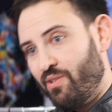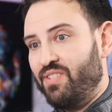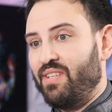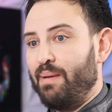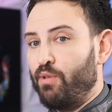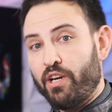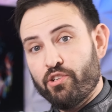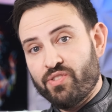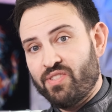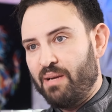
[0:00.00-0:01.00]
so they say, I'm not
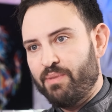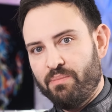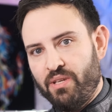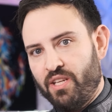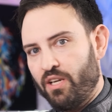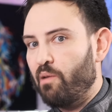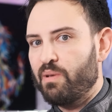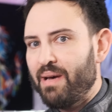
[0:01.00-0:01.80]
interested, I'm in a meeting, call me